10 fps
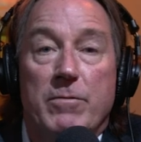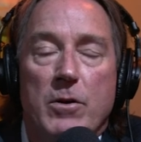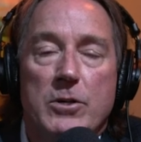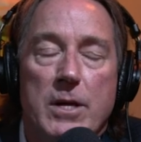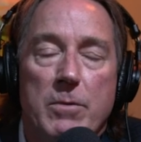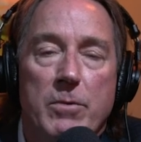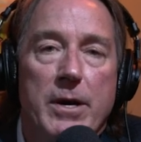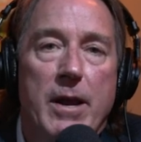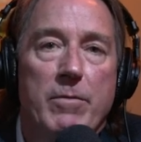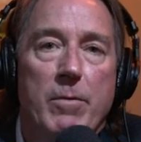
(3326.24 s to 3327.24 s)
First time
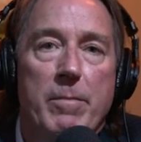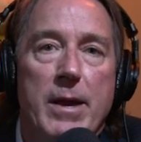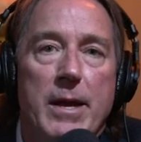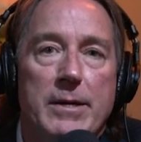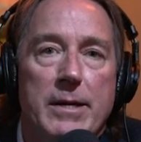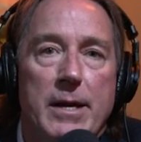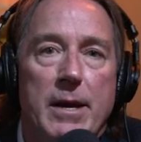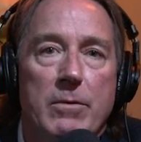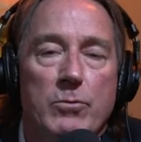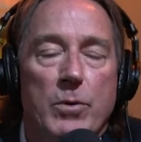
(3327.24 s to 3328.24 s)
we'd ever met, and
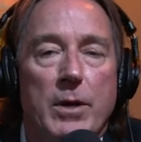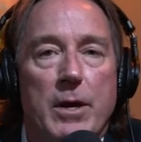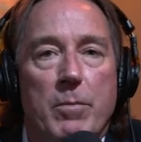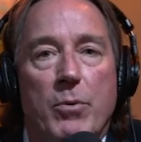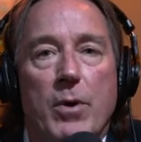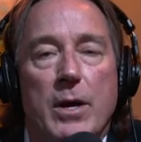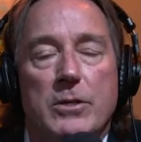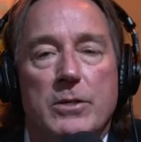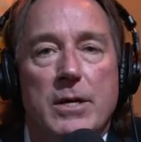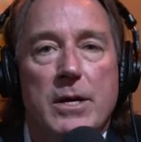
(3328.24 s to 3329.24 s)
I was really
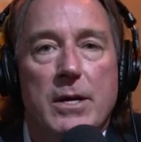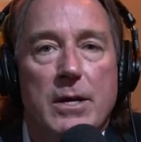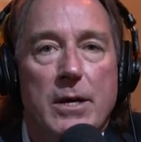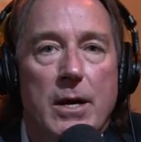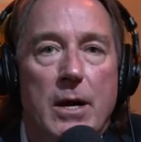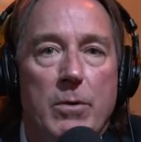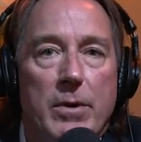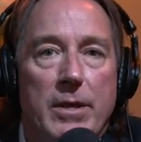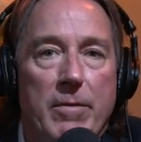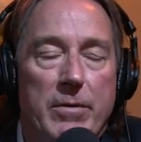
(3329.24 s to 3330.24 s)
impressed. Uh,
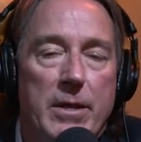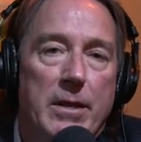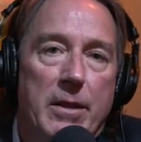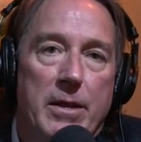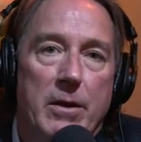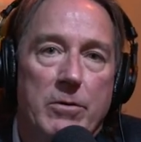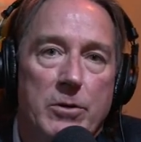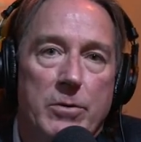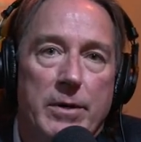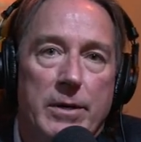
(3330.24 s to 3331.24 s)
with everything that they're
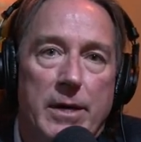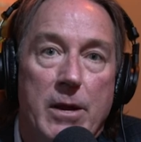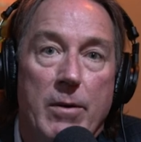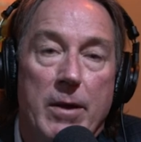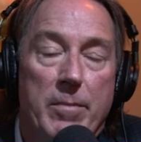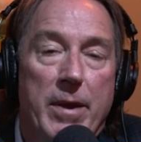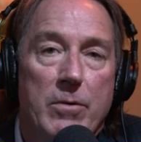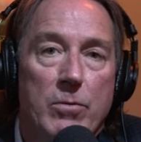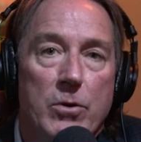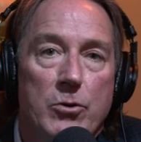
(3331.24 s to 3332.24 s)
doing here out of
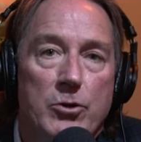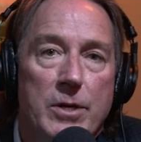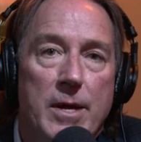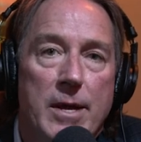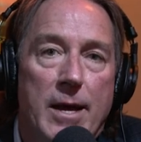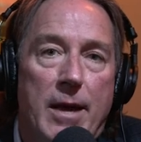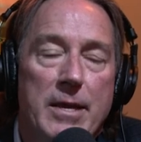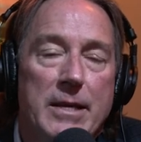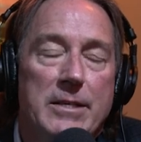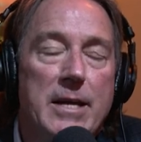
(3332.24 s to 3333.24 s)
Baton Rouge. I
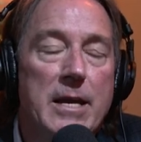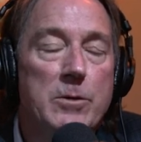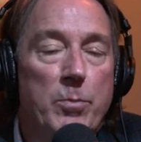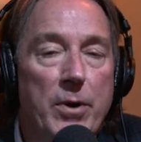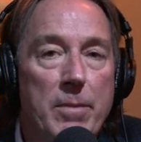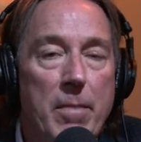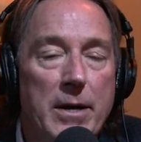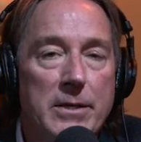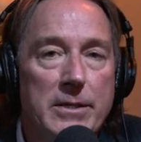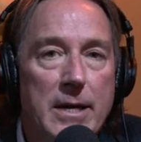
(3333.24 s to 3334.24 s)
think Stan's a pretty
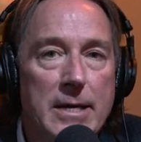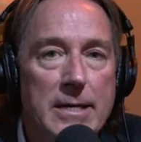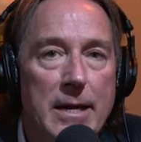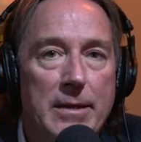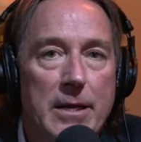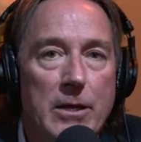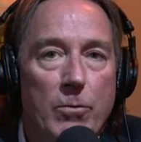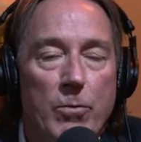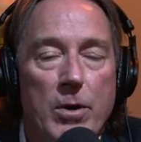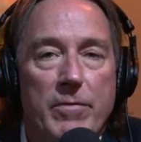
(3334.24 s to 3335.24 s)
modest guy. I think at the
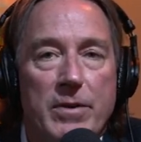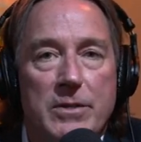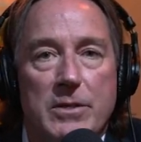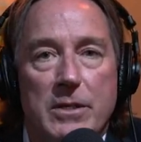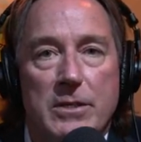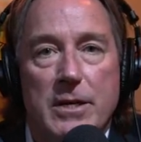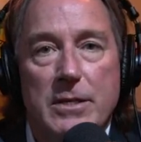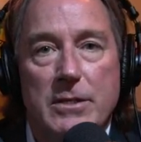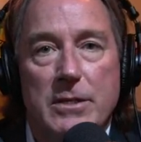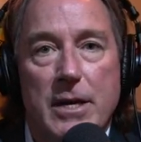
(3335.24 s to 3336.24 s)
root of his
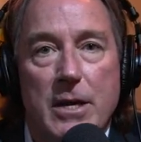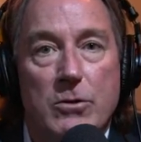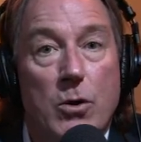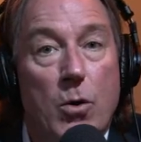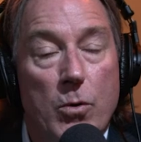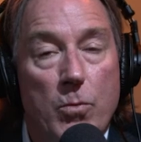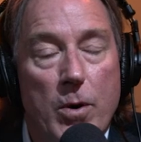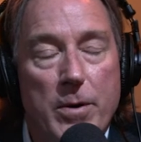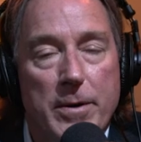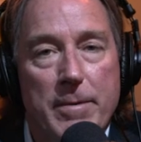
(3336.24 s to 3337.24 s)
success is hard
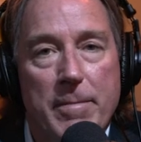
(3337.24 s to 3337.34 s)
work